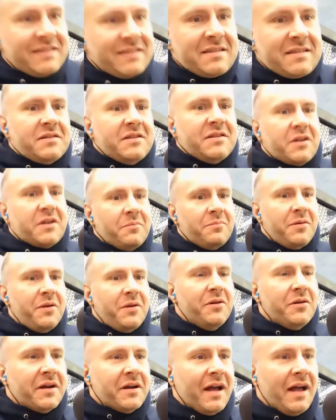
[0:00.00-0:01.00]
the
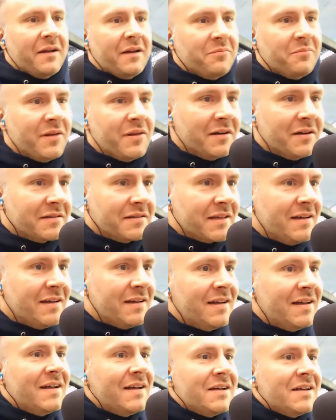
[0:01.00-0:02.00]
computer got unplugged.
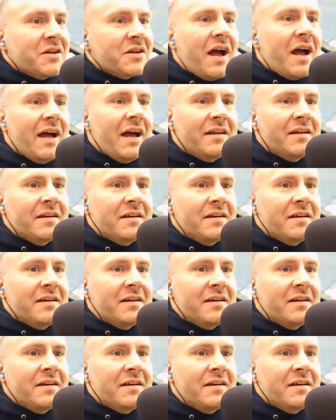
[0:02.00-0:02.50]
So go ahead.